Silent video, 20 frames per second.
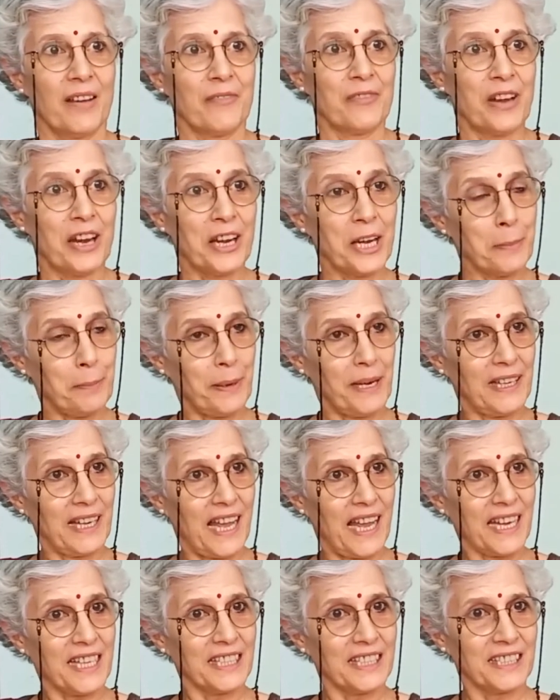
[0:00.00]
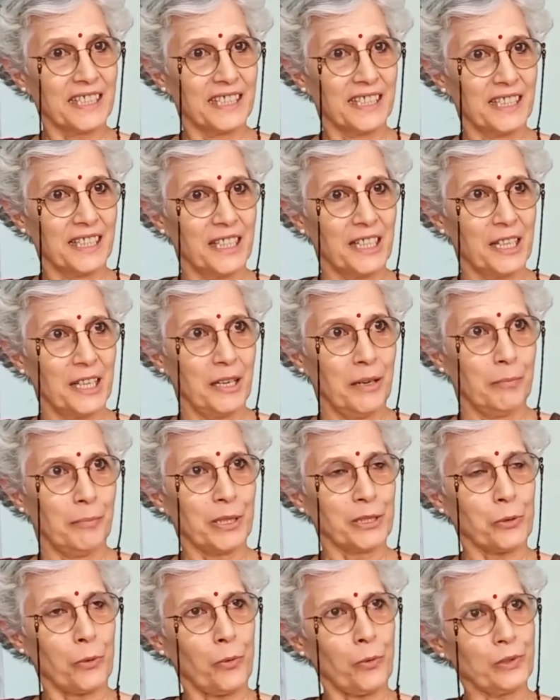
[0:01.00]
Very polite,
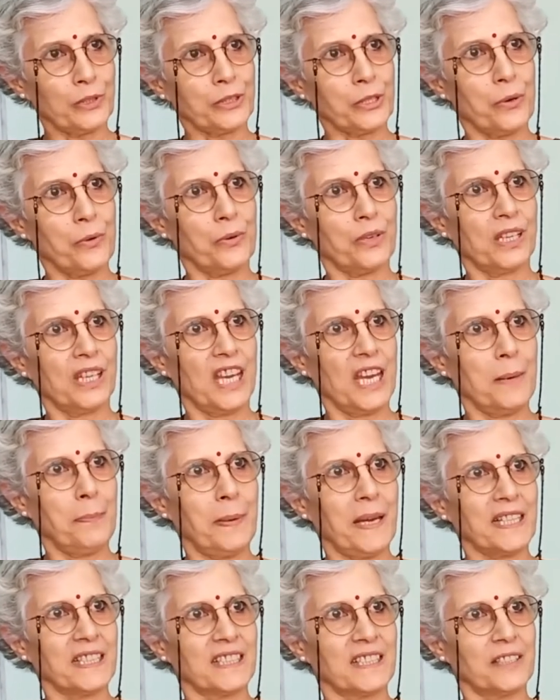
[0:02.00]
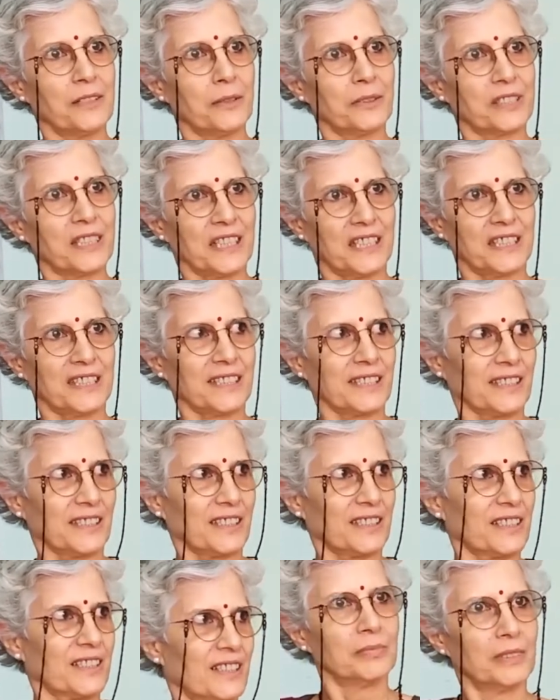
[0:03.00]
but also keeping your
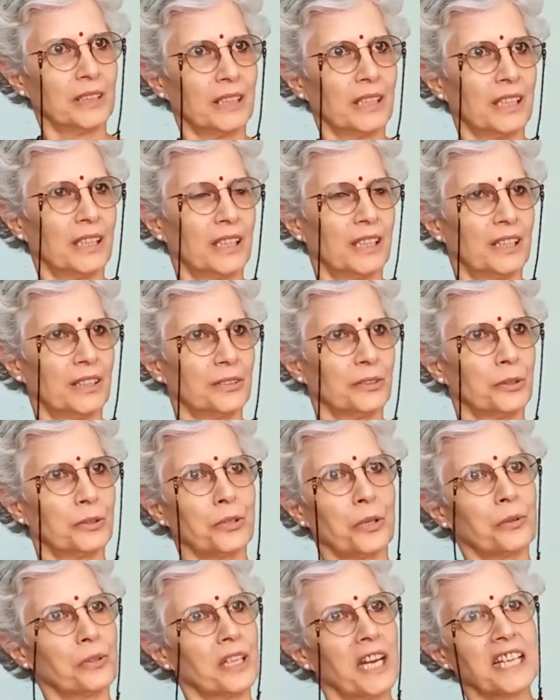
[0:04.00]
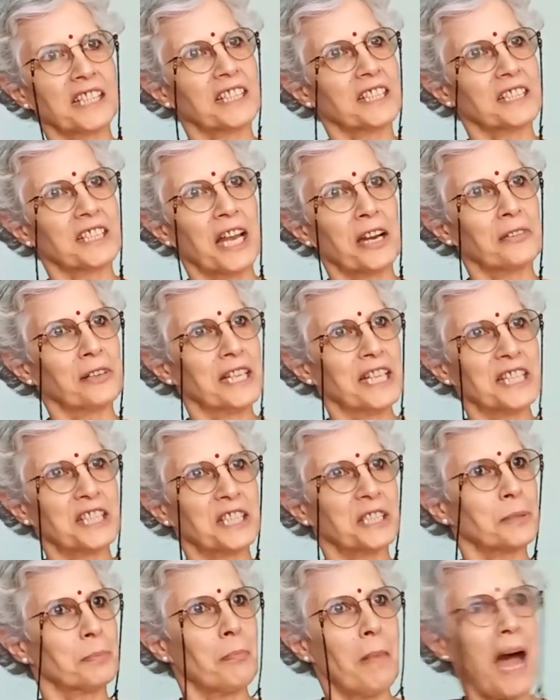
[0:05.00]
distance. you don't necessarily
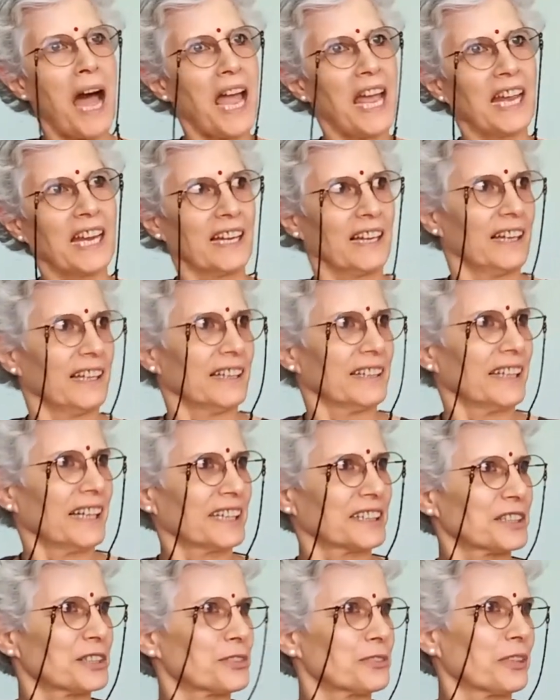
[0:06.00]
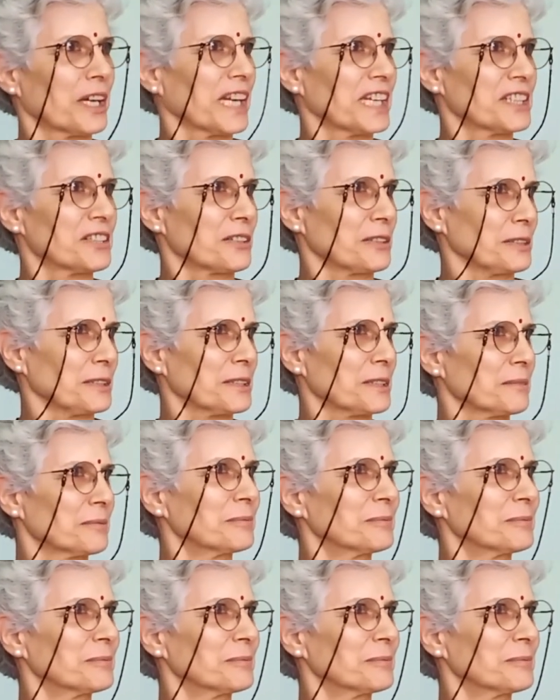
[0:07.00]
smile at strangers.